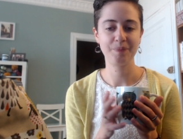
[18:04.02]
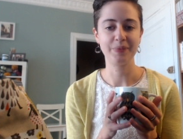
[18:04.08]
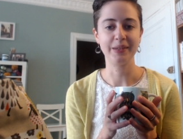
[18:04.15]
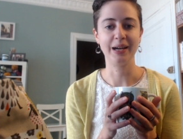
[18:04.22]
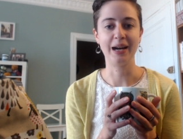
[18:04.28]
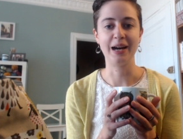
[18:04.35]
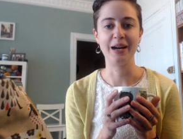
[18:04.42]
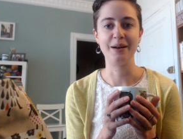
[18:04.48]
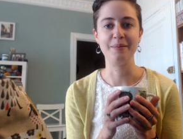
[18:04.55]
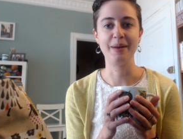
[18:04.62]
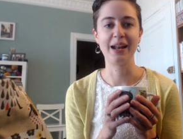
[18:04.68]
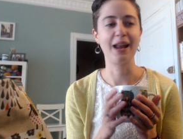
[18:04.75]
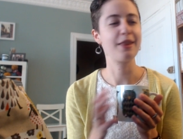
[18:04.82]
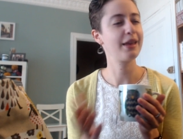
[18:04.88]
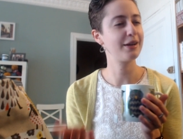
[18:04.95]
Um,
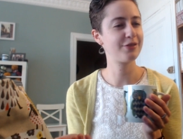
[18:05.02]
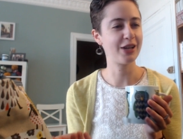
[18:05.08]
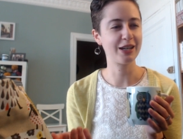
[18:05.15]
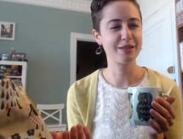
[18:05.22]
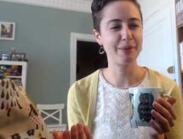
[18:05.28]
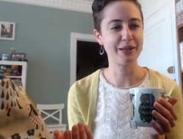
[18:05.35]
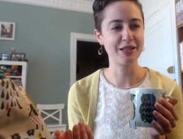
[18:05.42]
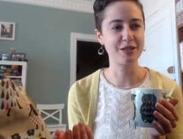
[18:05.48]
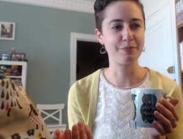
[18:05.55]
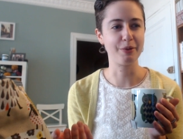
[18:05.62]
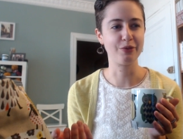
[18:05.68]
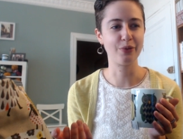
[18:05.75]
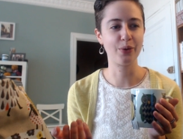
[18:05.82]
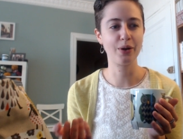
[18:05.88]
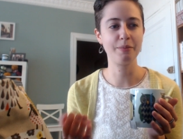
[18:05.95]
and I think I've talked about this
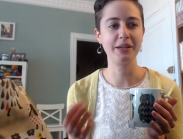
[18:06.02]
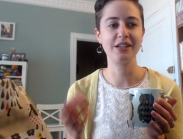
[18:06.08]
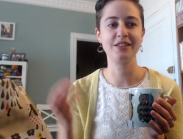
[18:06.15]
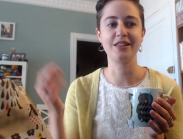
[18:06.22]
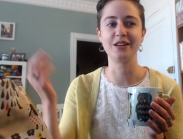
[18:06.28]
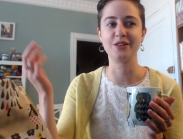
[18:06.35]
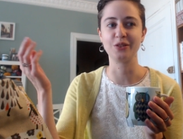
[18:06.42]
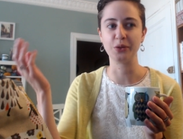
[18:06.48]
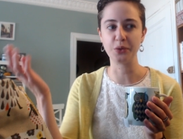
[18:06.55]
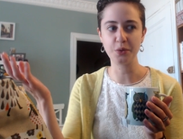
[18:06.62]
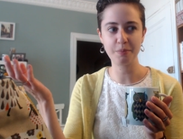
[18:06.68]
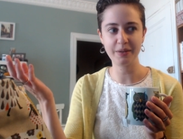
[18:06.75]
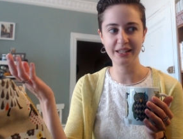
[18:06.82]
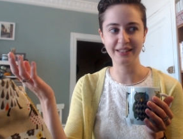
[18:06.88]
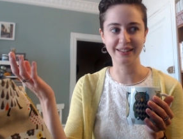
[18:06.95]
before because there's
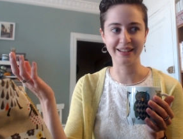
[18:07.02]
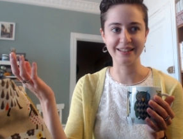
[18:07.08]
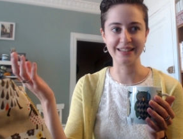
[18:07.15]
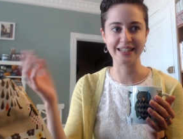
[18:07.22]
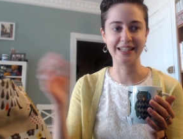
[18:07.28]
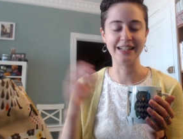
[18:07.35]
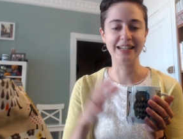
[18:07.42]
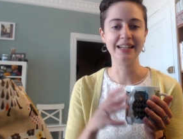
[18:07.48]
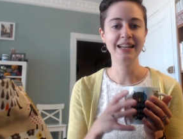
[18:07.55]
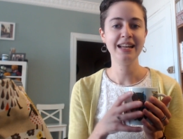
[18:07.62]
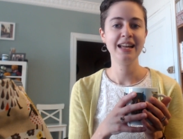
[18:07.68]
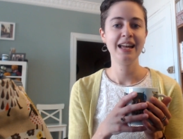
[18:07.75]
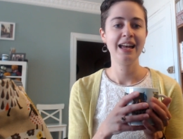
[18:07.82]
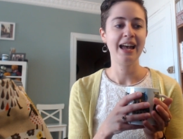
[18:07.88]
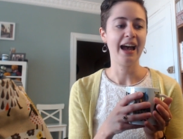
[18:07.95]
Loop in London,
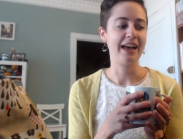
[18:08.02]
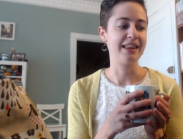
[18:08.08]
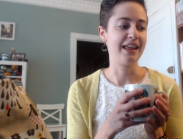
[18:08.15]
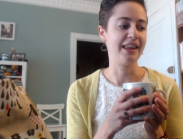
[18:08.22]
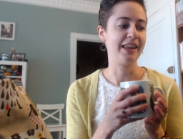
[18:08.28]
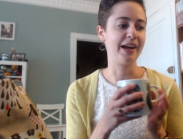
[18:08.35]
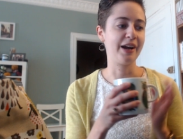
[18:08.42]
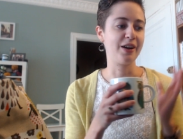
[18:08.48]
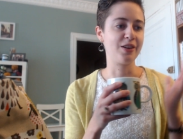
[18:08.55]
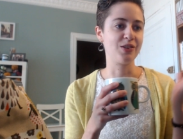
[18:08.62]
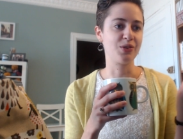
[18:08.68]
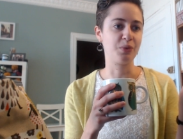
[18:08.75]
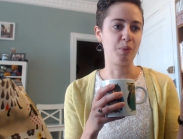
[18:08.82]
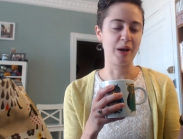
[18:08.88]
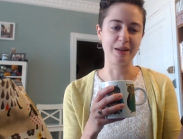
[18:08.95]
and then there's
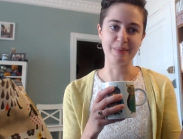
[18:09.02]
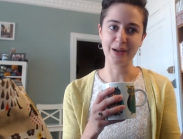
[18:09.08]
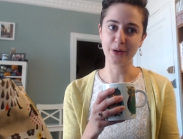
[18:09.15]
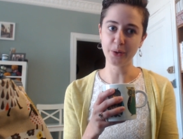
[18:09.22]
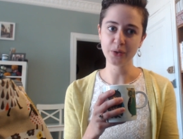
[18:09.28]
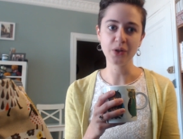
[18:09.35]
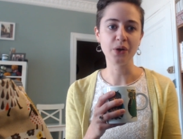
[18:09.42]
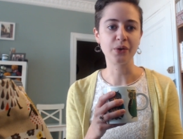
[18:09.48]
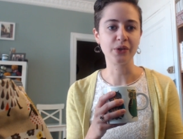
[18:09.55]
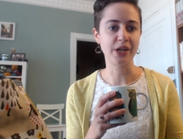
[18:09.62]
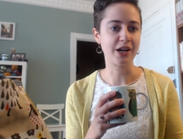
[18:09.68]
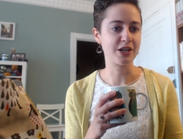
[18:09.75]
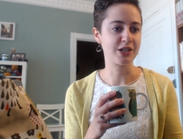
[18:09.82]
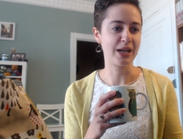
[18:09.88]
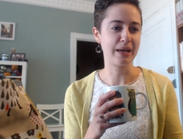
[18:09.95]
one of my old local
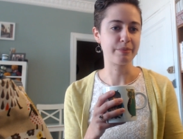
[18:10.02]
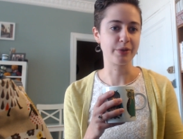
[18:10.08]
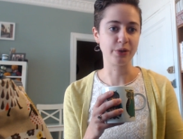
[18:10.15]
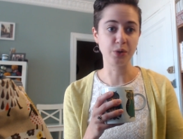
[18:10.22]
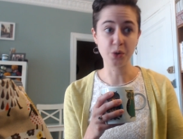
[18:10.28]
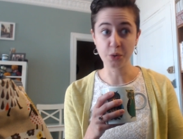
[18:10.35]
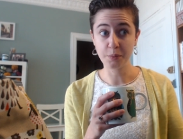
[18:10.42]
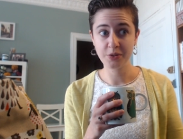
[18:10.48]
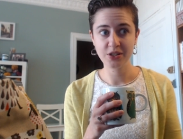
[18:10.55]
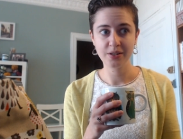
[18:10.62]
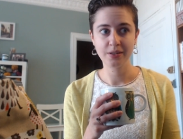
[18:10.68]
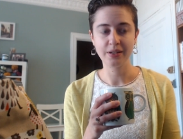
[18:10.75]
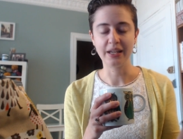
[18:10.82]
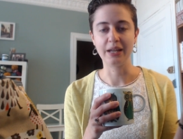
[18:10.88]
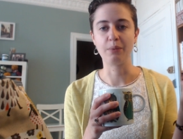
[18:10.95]
yarn shops, Looped,
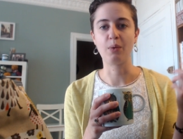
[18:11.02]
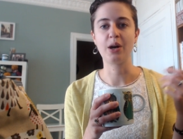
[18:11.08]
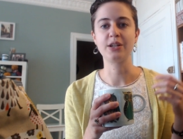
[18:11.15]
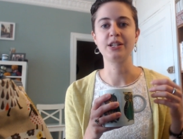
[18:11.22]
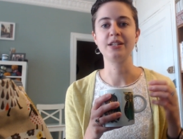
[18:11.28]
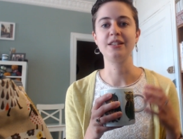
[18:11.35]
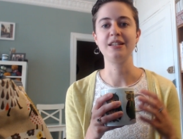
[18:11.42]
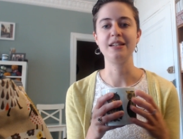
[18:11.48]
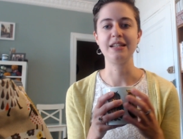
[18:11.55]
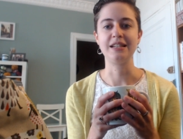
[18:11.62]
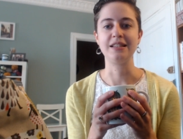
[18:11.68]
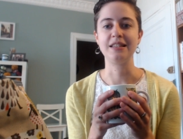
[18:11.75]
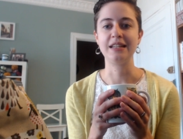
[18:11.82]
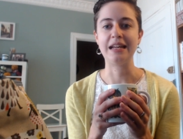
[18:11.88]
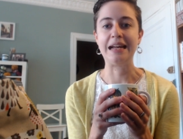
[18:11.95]
in Washington,
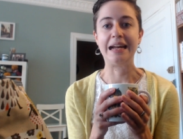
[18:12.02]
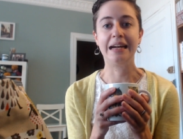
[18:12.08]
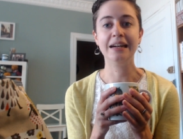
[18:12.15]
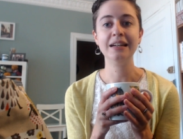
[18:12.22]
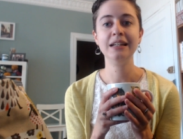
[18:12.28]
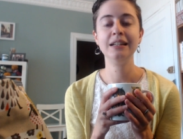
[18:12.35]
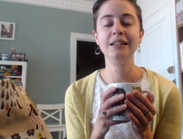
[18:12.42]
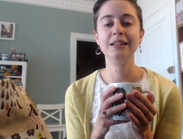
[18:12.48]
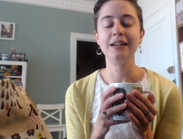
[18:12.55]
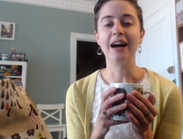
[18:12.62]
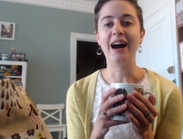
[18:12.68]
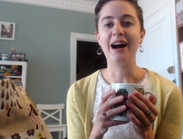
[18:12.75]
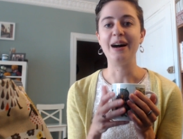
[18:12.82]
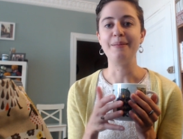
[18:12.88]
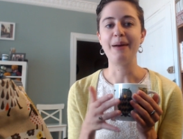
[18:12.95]
D.C.
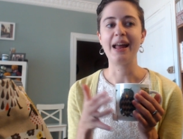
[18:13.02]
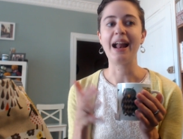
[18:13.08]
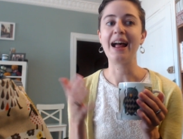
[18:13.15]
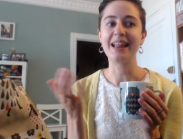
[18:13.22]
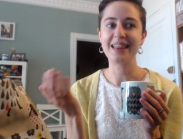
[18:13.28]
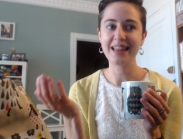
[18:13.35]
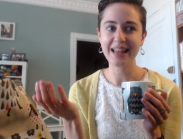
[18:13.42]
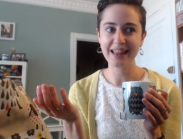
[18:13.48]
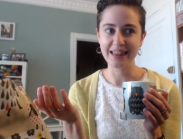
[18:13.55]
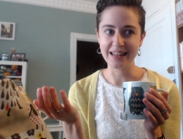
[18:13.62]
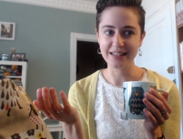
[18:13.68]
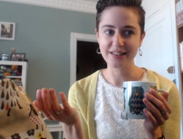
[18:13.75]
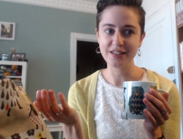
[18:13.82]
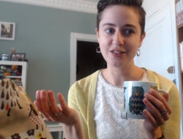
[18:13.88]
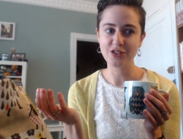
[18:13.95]
Um, and I think
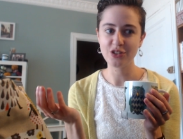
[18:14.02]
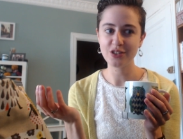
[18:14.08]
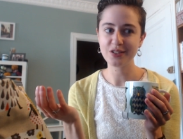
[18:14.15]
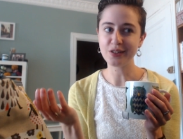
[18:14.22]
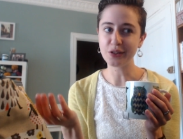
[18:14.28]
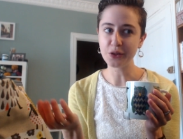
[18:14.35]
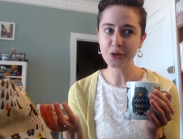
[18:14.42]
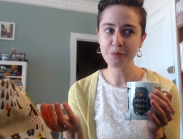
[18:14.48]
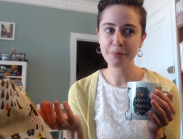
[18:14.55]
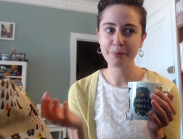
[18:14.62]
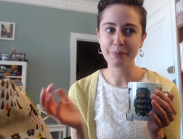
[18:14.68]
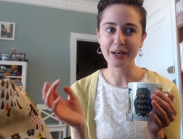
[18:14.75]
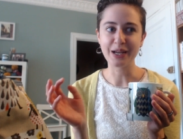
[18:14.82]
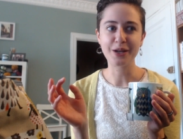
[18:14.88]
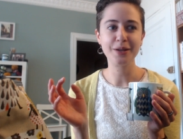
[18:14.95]
this is just loop,
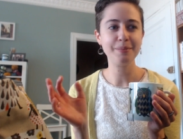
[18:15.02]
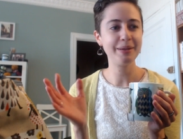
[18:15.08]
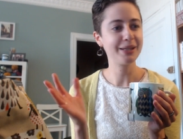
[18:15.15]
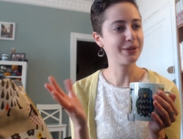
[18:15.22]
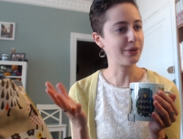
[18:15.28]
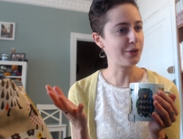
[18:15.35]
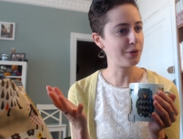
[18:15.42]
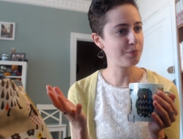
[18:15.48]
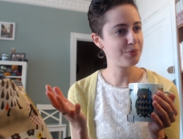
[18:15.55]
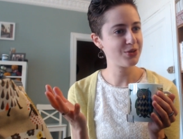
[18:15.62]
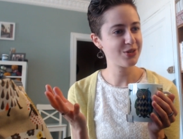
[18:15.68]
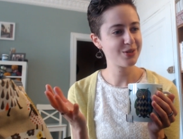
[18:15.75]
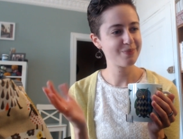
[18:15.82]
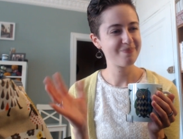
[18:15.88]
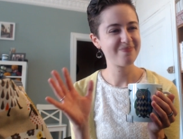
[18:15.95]
but it could be
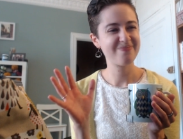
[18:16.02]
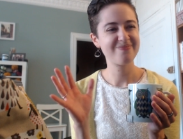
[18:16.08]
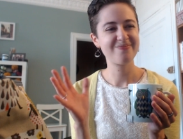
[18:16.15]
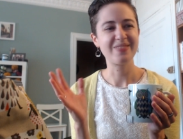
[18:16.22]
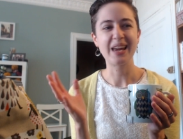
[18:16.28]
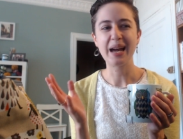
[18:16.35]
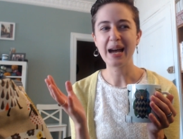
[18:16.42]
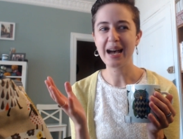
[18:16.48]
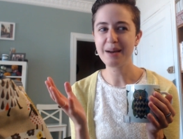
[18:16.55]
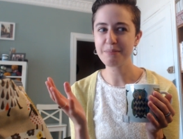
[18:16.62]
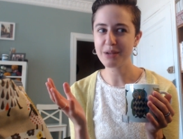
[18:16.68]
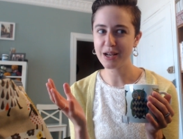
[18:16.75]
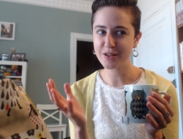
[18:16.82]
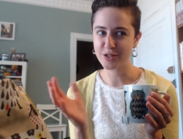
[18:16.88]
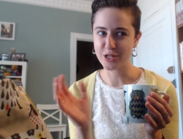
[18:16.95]
loops. I'm
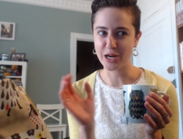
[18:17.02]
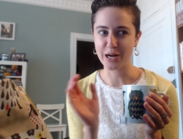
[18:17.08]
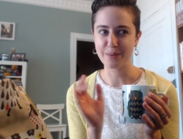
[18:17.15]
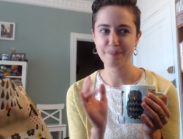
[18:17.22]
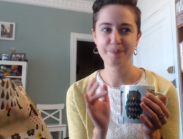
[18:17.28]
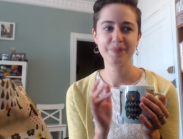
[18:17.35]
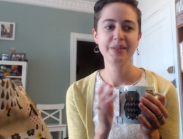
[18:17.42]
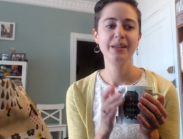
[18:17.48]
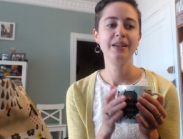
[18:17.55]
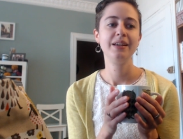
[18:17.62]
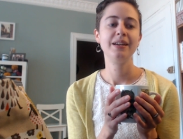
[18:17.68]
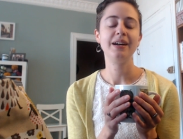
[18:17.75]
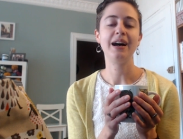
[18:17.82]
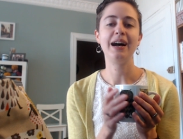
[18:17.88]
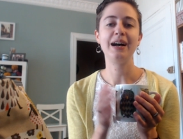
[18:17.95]
not sure.
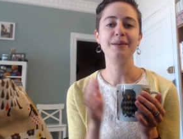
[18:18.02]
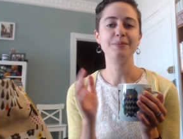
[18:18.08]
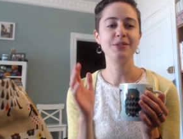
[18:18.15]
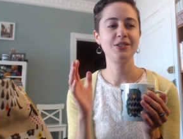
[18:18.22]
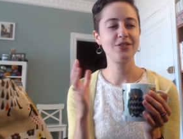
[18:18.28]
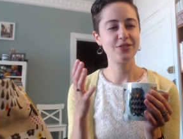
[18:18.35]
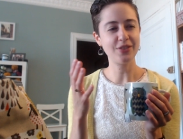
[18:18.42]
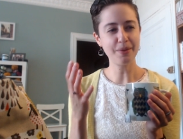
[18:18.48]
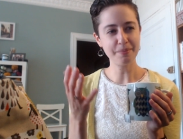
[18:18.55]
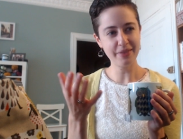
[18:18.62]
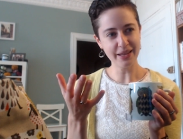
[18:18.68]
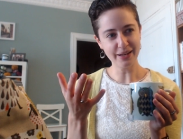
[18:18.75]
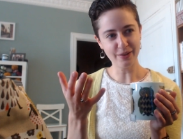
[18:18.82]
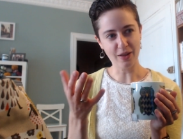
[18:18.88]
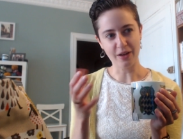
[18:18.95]
Um,
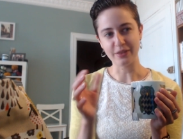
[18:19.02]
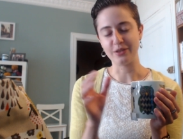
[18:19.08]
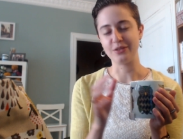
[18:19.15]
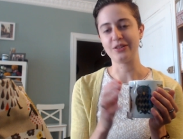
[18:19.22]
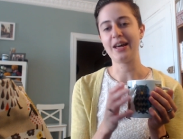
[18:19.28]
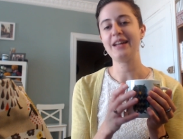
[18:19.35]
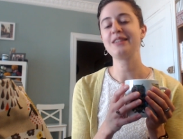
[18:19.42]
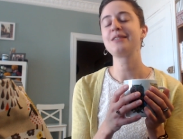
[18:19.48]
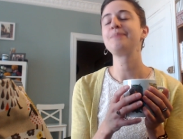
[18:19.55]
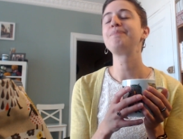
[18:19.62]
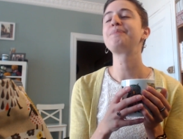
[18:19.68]
something along those lines.